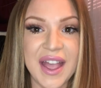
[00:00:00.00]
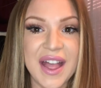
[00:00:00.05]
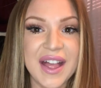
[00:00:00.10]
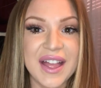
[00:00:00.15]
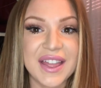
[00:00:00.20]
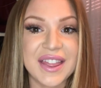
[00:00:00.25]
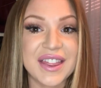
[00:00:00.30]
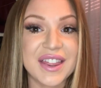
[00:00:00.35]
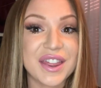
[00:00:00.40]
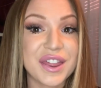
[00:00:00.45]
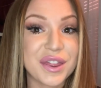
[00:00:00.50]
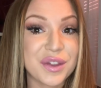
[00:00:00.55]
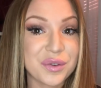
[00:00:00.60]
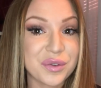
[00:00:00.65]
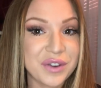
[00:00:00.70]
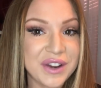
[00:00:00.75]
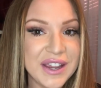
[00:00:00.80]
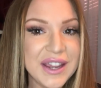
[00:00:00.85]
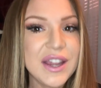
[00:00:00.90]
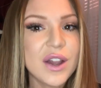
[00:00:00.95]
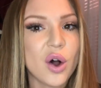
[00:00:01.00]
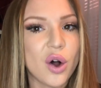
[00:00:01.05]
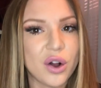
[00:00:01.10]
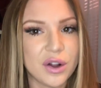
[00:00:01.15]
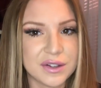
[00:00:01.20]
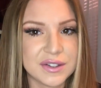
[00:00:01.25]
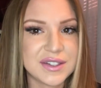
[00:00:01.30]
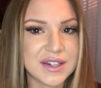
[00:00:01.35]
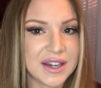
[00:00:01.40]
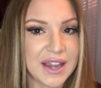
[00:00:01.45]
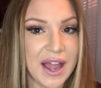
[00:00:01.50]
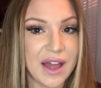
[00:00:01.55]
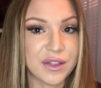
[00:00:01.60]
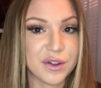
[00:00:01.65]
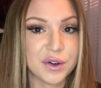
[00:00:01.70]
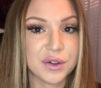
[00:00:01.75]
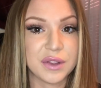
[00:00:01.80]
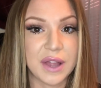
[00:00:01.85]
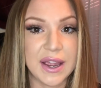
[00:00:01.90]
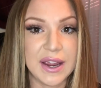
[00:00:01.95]
The 3
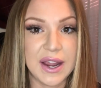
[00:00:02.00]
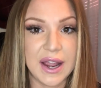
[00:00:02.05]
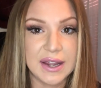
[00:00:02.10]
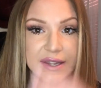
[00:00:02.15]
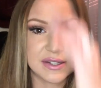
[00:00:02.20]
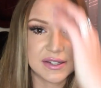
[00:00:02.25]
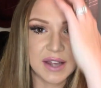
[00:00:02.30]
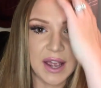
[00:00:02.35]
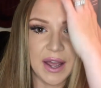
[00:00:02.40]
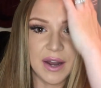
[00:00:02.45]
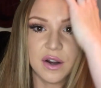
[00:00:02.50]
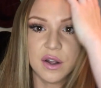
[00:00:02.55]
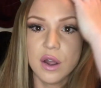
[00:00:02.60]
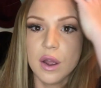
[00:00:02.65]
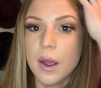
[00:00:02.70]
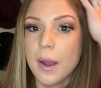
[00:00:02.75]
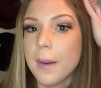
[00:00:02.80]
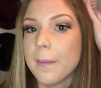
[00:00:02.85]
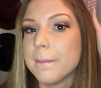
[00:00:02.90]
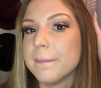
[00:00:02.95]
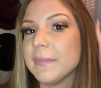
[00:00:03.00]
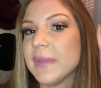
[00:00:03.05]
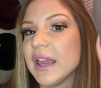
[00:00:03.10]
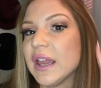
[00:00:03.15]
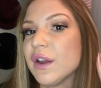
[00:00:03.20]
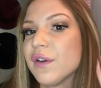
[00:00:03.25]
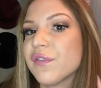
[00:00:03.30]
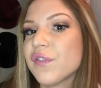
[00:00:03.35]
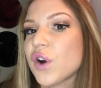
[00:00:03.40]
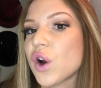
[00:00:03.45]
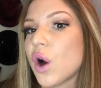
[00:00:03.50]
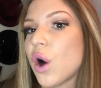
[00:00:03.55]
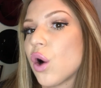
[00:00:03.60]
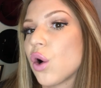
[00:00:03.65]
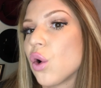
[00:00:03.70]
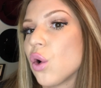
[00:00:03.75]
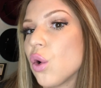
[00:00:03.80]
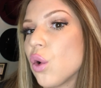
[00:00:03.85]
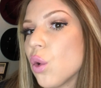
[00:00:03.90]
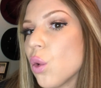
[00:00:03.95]
altogether, like I said, make for a
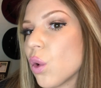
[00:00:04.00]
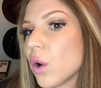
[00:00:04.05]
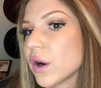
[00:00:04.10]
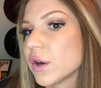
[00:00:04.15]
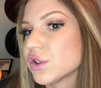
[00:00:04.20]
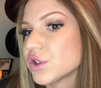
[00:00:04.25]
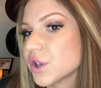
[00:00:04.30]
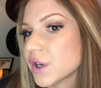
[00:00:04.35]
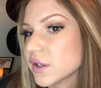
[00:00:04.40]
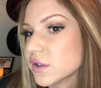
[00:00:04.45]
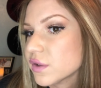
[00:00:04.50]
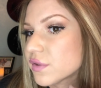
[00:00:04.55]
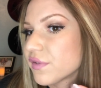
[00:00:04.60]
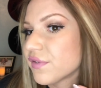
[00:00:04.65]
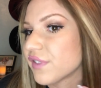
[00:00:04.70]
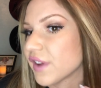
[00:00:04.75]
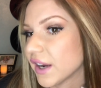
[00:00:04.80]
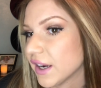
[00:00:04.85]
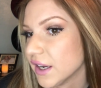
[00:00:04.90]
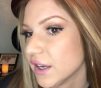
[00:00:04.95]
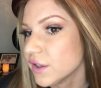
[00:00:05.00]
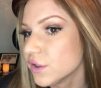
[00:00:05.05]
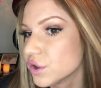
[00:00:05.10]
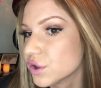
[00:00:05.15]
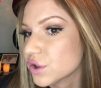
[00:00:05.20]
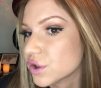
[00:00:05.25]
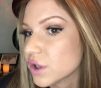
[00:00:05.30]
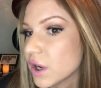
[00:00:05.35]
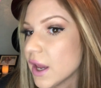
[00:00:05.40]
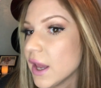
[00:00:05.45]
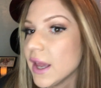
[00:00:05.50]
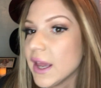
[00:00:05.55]
gorgeous finish.